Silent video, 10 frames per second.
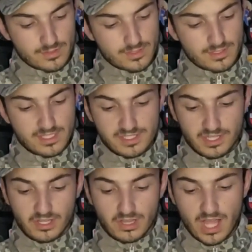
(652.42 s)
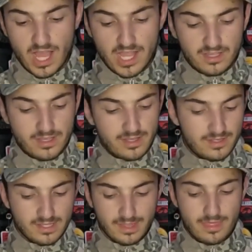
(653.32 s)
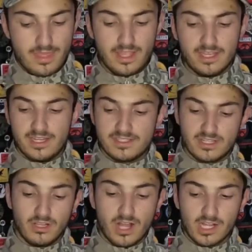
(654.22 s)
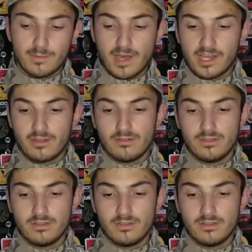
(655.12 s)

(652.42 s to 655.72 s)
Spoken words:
Is this a Glock? I think it is a Glock model.